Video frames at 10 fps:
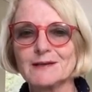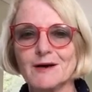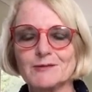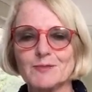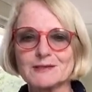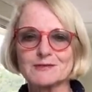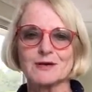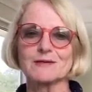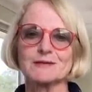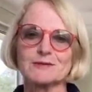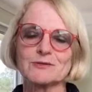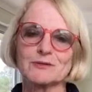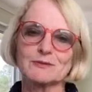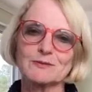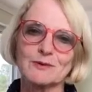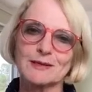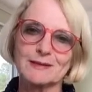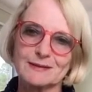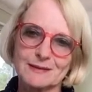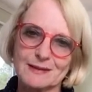I'd much rather do one
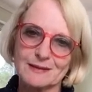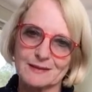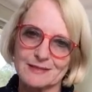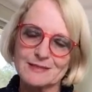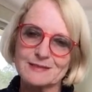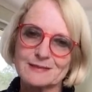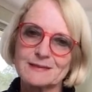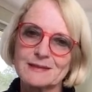in English.